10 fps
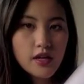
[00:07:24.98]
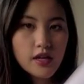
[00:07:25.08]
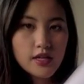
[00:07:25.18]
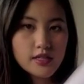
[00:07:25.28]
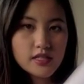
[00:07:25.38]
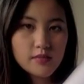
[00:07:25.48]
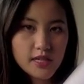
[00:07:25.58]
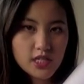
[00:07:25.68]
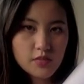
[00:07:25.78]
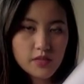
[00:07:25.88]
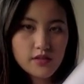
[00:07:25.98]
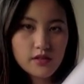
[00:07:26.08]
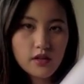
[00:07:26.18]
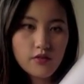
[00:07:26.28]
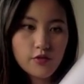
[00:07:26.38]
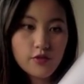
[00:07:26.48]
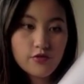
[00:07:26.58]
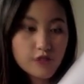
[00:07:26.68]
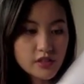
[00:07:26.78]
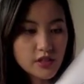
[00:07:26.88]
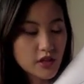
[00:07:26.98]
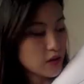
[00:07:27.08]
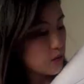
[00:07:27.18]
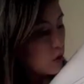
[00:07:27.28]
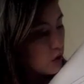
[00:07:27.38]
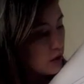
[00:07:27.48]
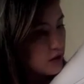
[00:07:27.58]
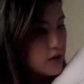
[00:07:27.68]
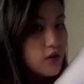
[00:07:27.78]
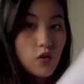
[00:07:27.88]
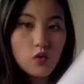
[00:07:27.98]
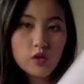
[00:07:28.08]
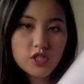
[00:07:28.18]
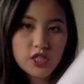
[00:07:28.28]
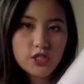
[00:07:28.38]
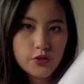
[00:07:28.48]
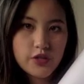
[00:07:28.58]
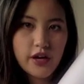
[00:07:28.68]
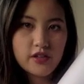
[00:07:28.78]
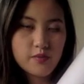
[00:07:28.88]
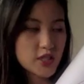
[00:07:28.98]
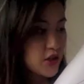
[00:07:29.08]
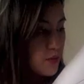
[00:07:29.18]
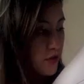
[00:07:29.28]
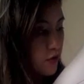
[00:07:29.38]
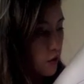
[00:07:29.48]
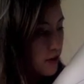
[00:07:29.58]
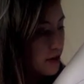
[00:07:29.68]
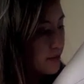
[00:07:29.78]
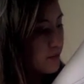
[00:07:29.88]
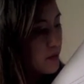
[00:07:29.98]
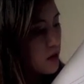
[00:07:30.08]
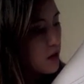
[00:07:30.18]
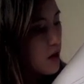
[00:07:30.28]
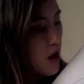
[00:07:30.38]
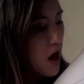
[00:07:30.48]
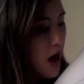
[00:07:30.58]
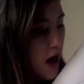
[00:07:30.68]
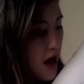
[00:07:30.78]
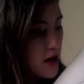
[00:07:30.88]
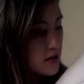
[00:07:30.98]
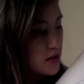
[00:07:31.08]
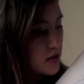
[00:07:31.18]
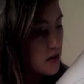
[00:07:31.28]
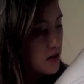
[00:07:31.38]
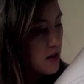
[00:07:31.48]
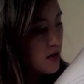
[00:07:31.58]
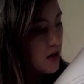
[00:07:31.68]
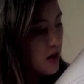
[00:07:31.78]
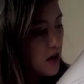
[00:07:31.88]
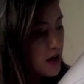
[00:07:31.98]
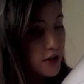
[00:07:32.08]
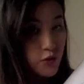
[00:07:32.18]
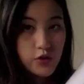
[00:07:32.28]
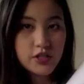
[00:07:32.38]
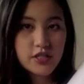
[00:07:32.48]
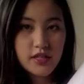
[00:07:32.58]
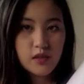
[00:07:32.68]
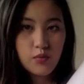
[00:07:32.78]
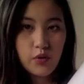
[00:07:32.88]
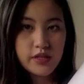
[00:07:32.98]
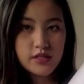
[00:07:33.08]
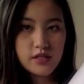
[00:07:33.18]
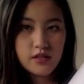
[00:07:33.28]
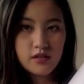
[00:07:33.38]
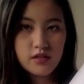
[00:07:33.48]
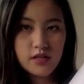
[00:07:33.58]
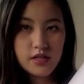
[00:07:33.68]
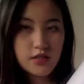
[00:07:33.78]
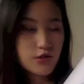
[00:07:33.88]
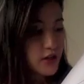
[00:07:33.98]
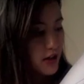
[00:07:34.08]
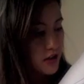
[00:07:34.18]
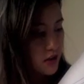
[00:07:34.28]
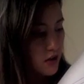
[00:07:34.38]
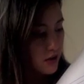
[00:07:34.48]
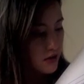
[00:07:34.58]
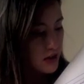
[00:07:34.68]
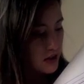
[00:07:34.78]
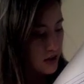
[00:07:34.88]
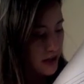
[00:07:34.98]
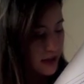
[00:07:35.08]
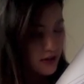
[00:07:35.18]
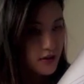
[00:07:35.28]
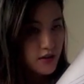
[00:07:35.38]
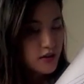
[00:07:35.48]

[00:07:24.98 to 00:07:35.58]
is the measurement of your front armhole, which I showed you how to measure before. And in order to get the point to intersect along this line,